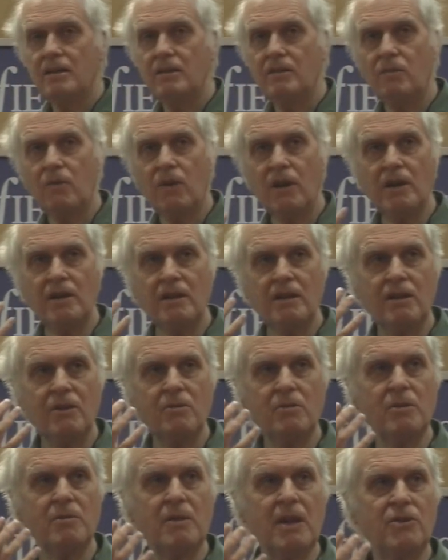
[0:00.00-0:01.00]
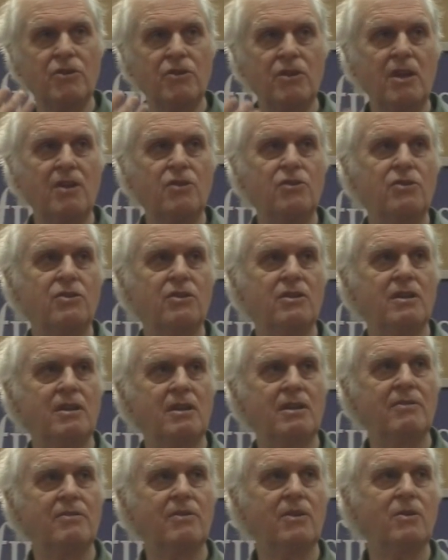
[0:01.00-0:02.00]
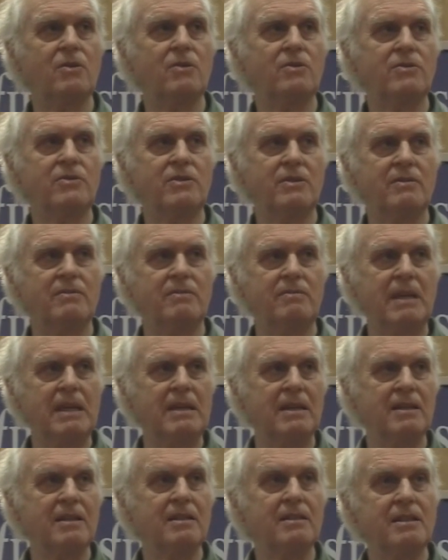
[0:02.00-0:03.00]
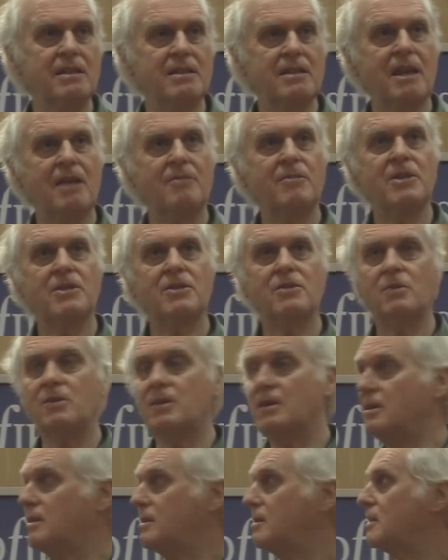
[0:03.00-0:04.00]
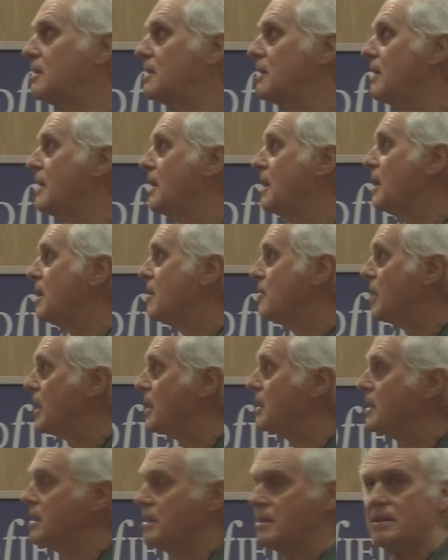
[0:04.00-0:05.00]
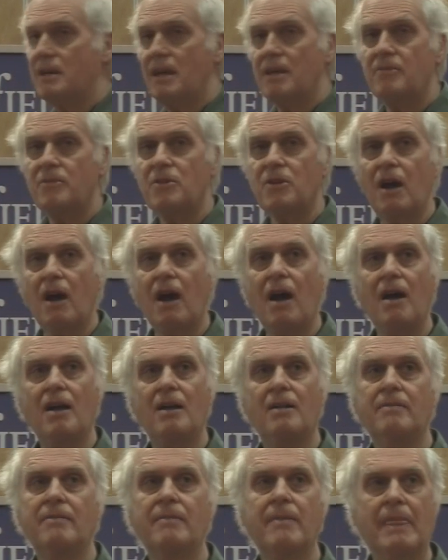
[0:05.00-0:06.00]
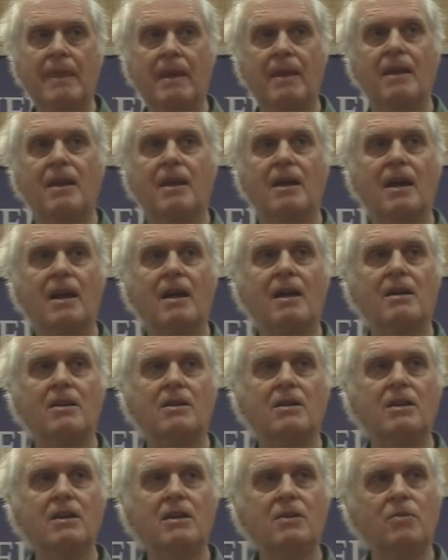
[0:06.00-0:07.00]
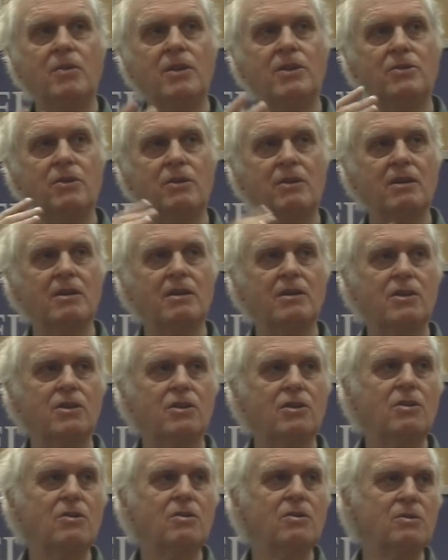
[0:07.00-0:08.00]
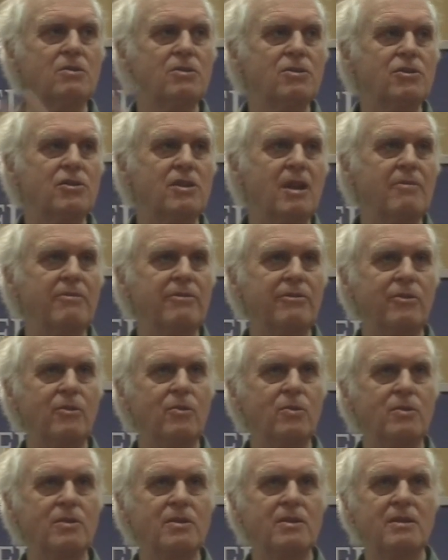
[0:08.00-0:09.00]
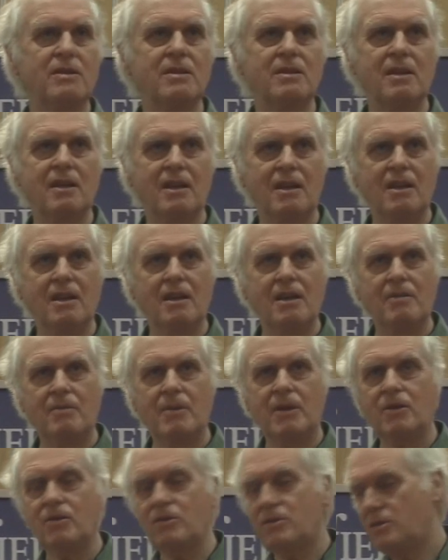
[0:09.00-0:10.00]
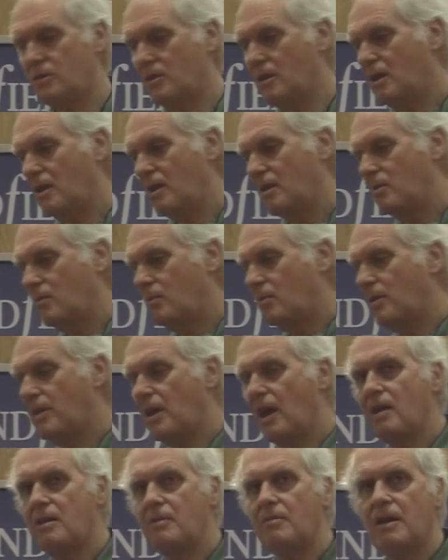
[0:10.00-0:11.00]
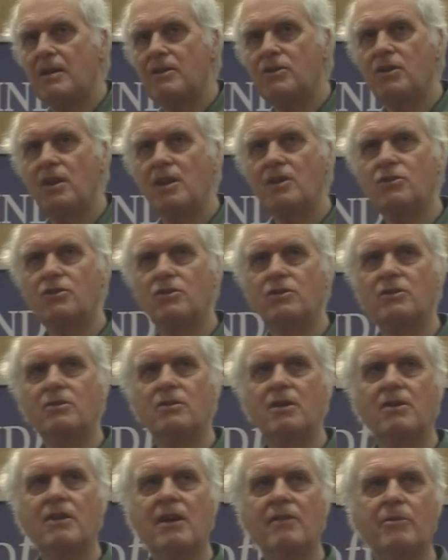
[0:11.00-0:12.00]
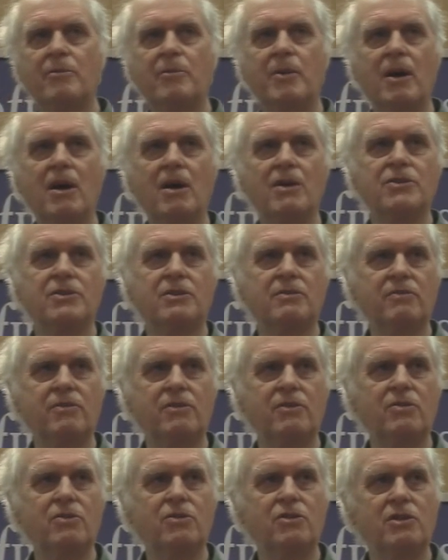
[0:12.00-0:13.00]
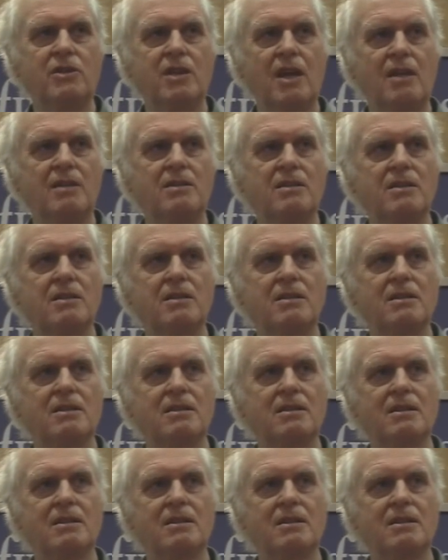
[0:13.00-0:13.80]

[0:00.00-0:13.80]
when human imagination evolved, mental illness came into the world. But at the same time, we took a huge step forward, because without imagination, you don't have a past and future tense.